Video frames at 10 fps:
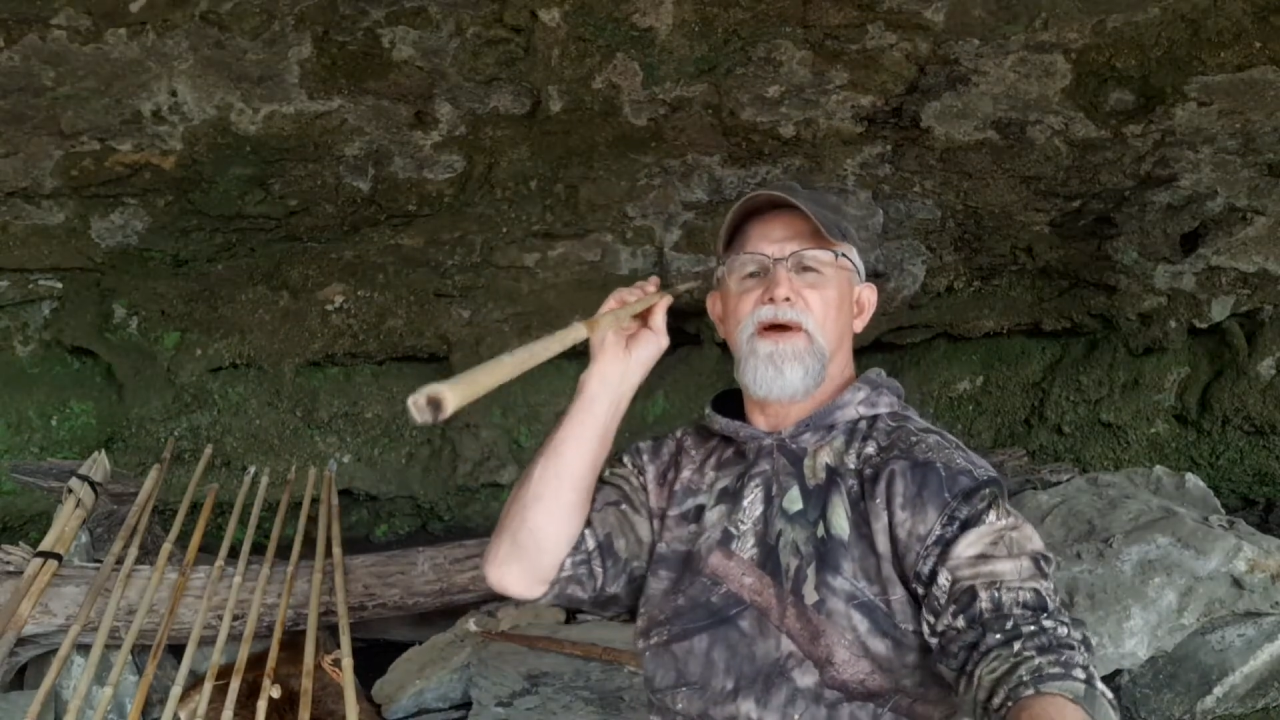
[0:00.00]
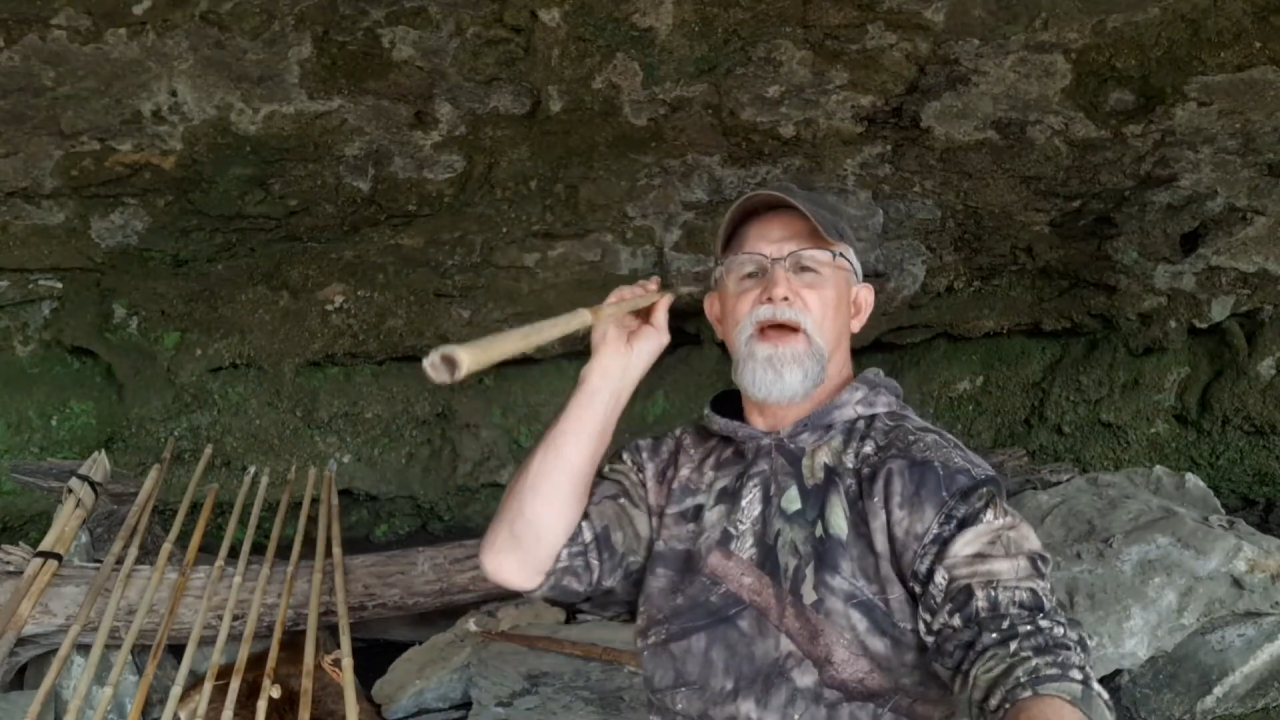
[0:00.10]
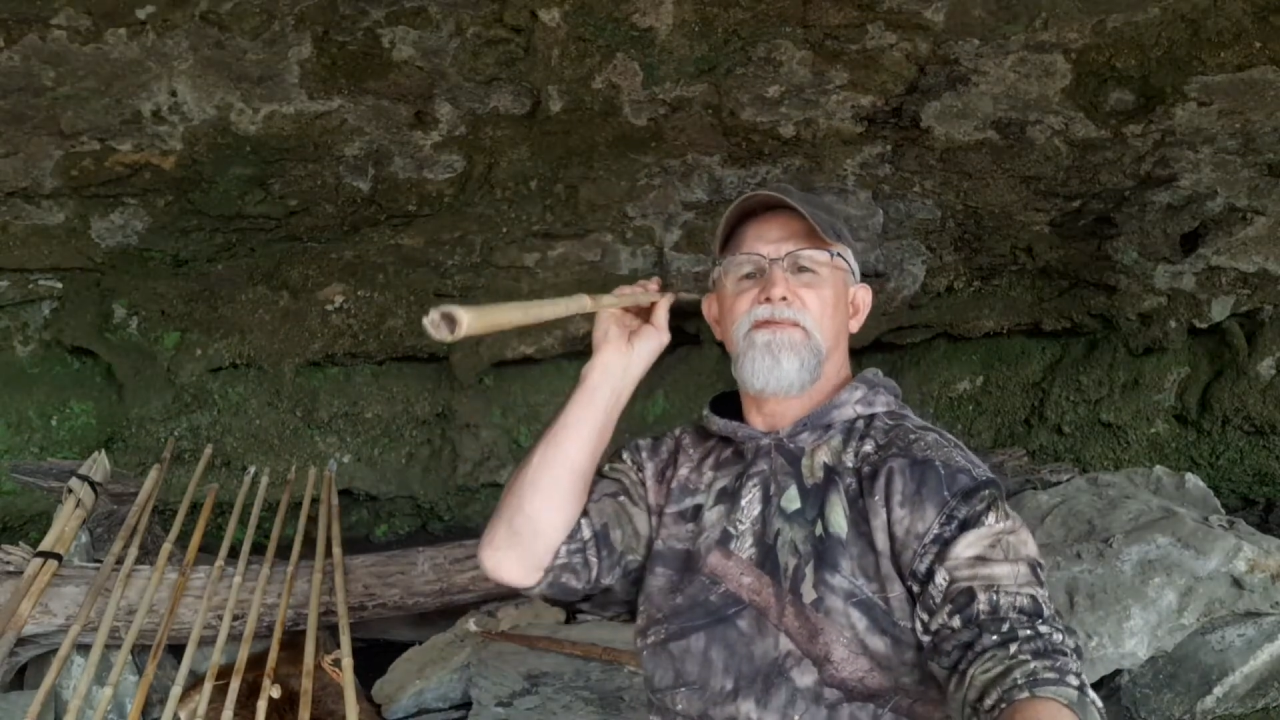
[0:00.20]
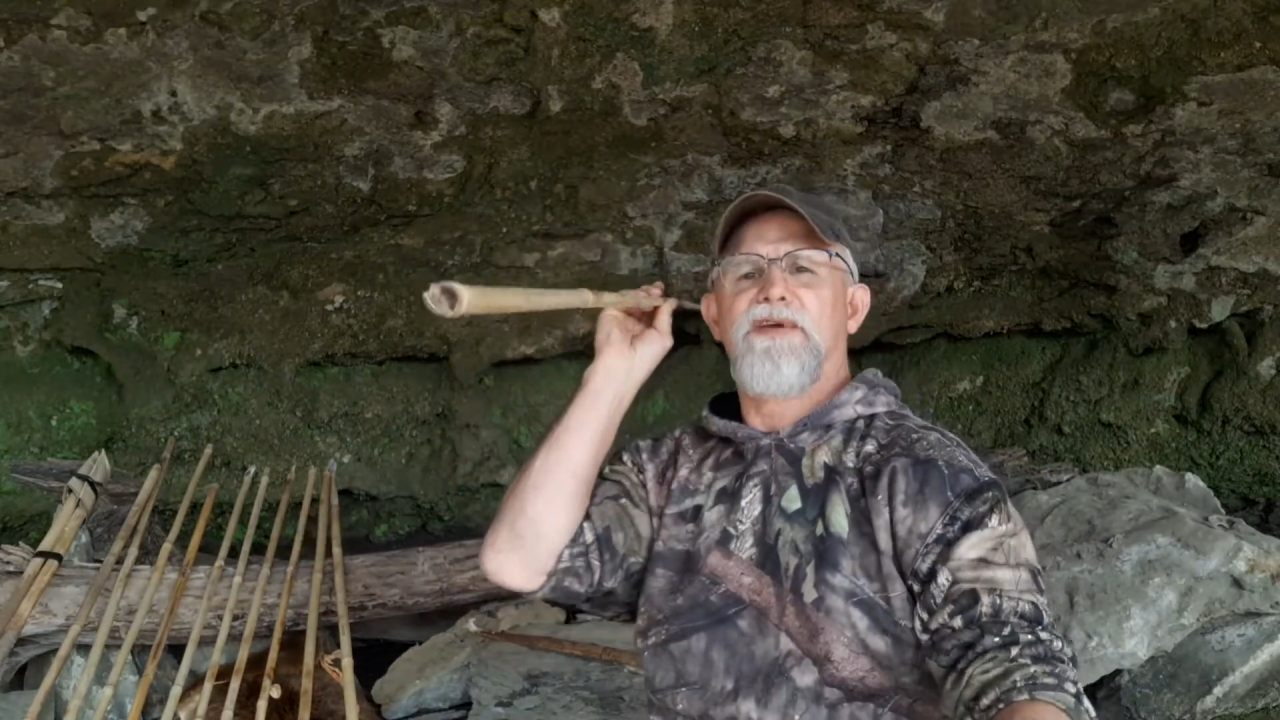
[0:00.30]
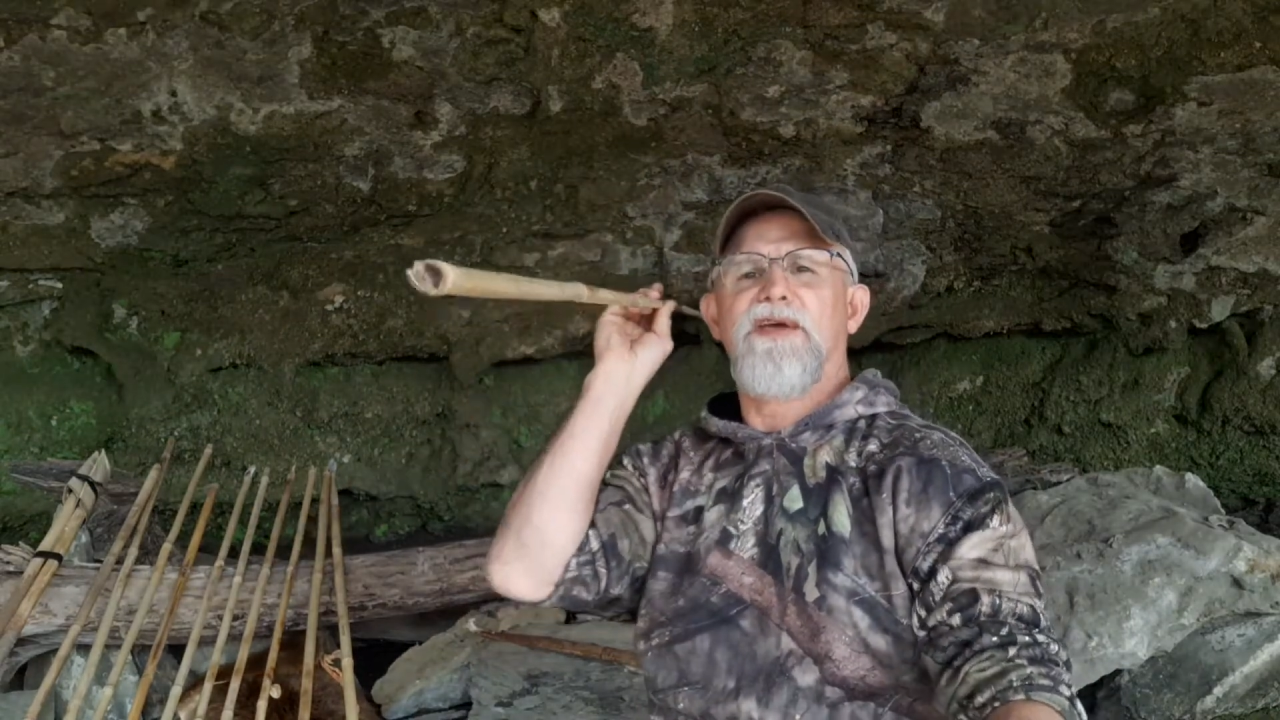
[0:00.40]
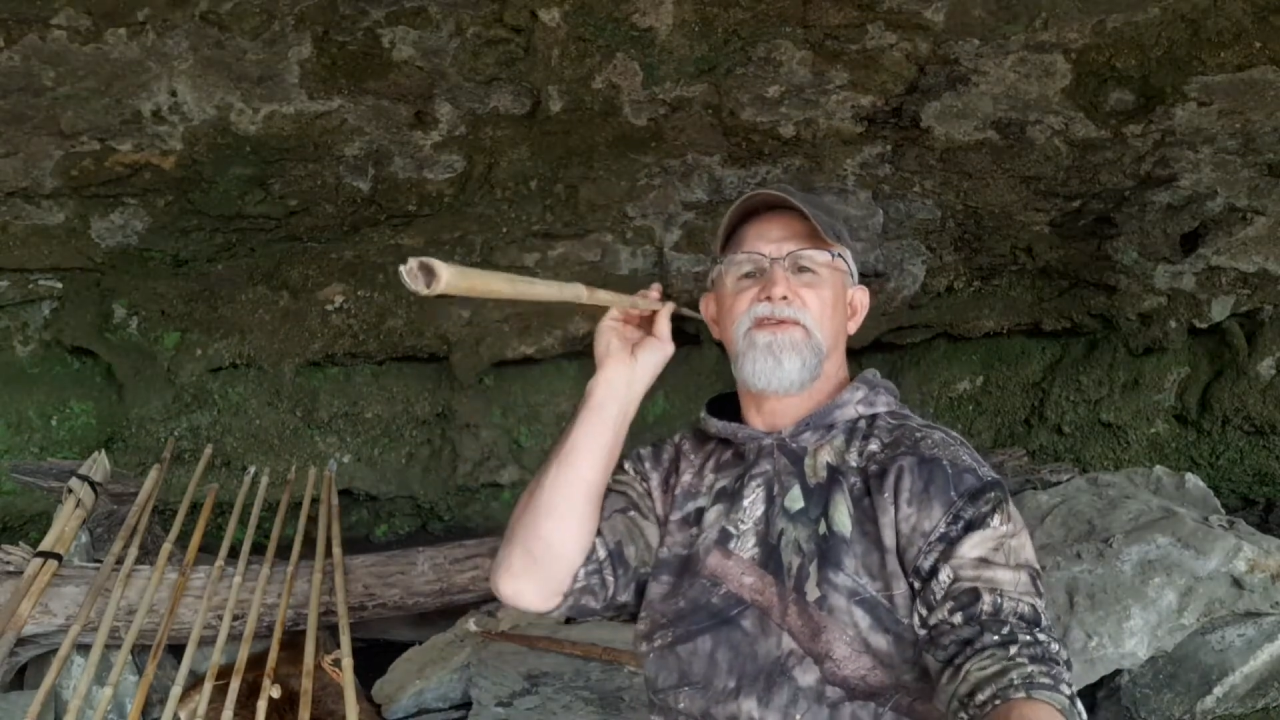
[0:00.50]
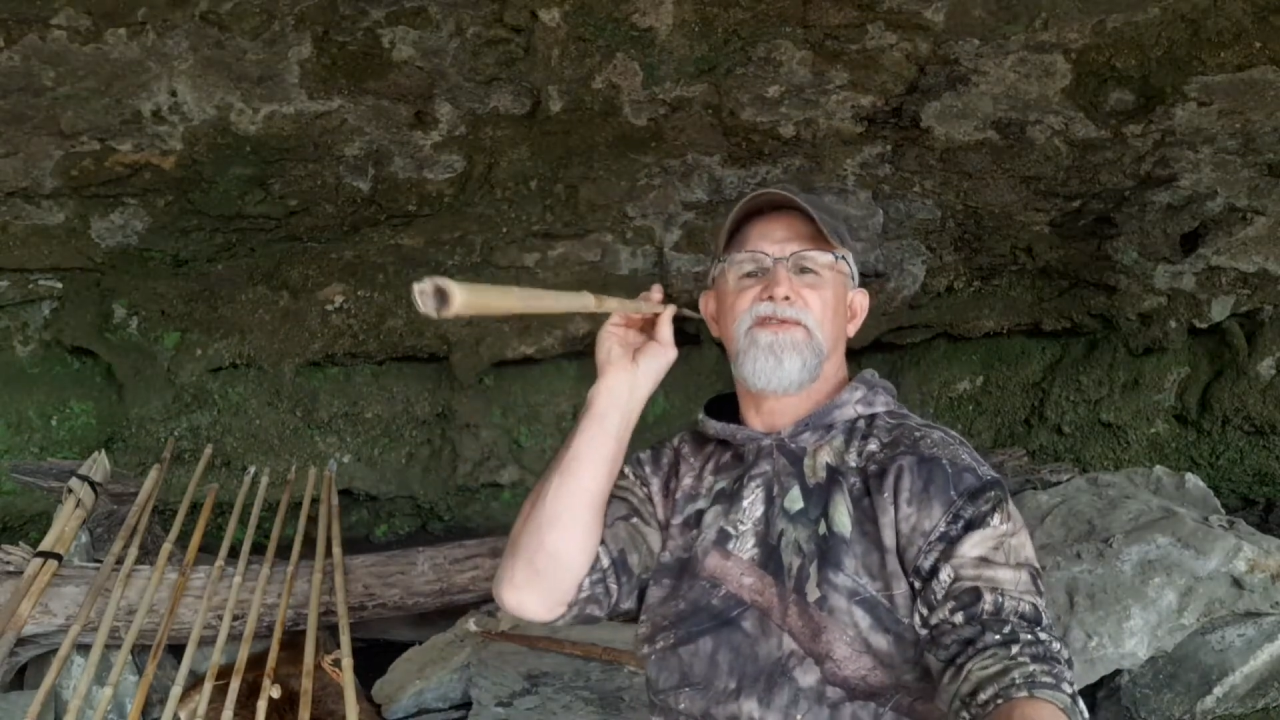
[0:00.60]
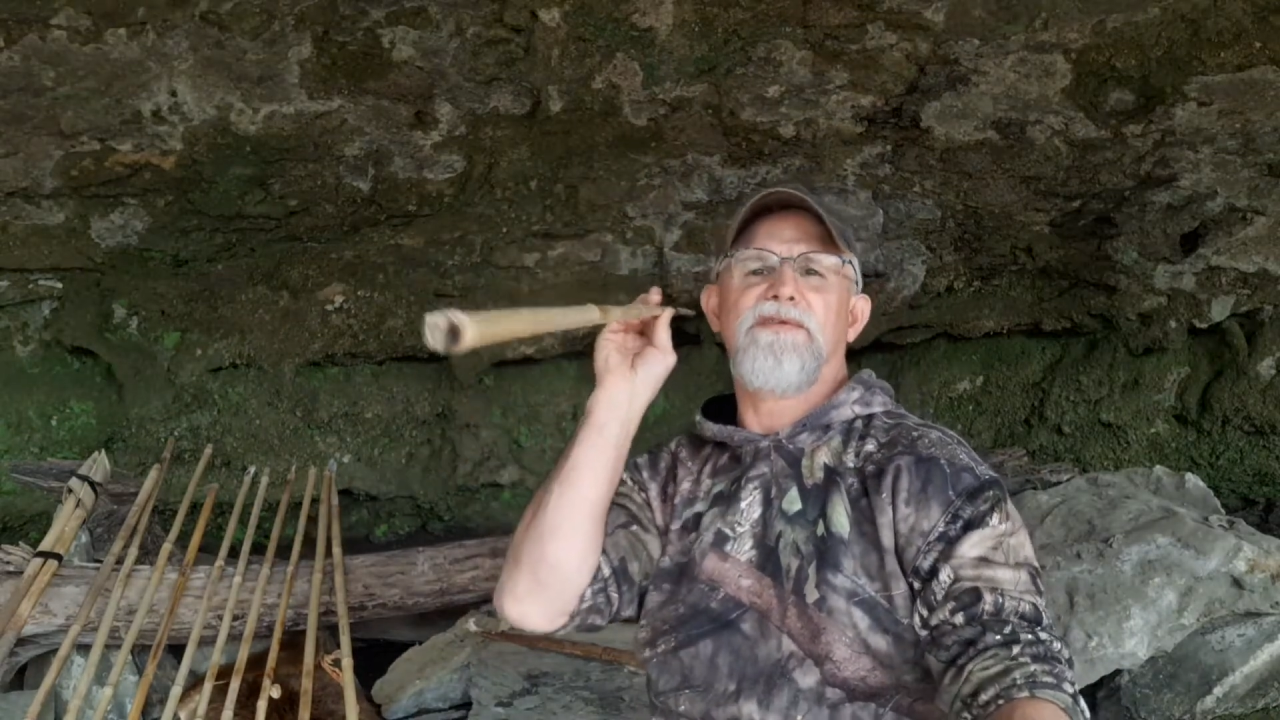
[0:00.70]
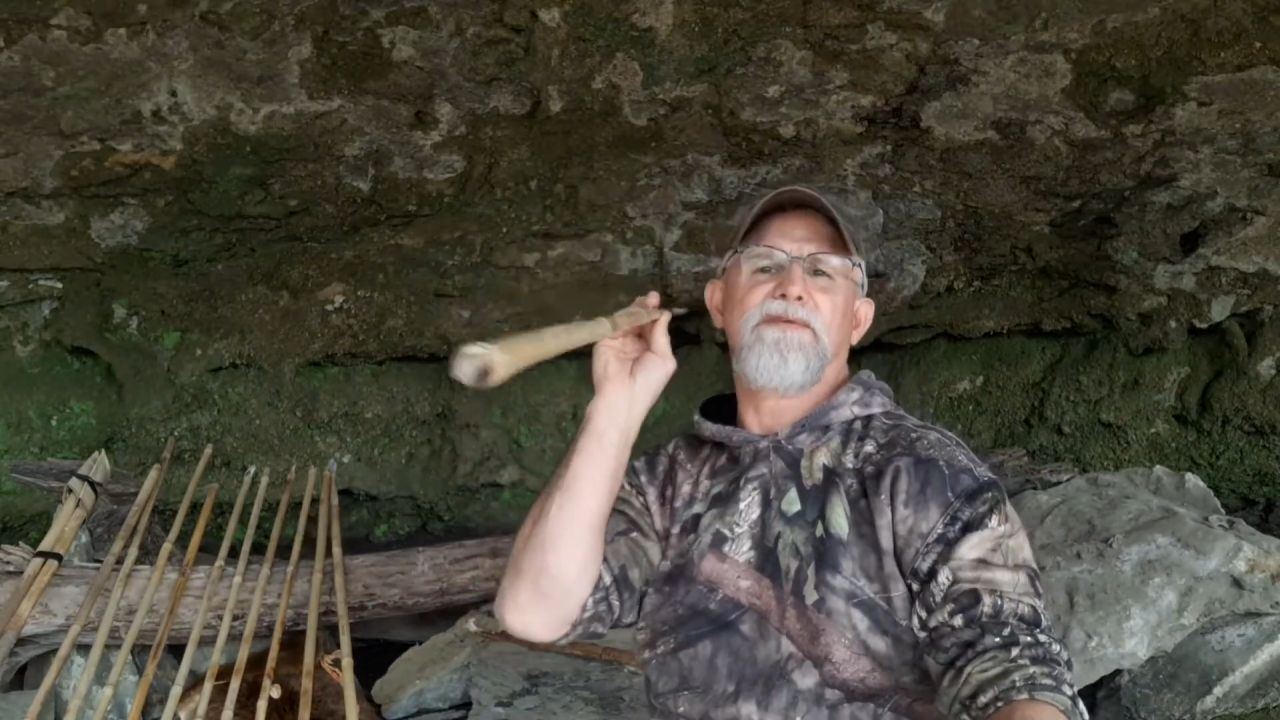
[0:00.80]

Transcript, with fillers: half inch